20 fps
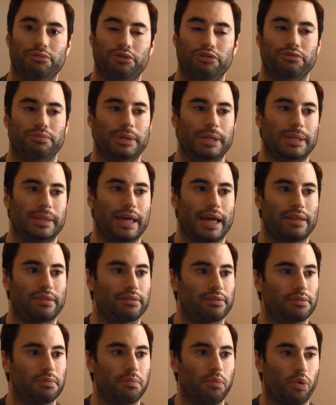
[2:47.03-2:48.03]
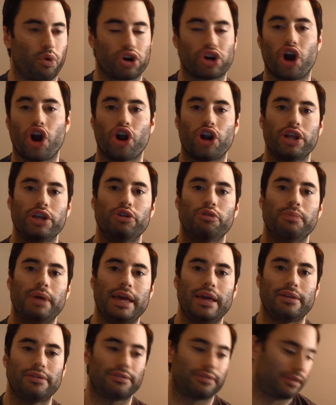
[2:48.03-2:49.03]
movement that's more cardio
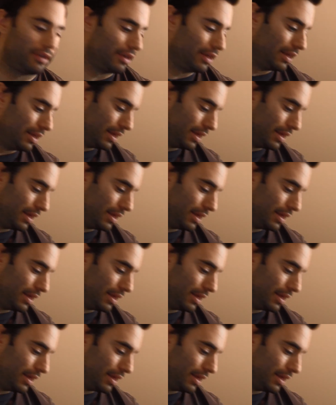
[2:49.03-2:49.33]
based.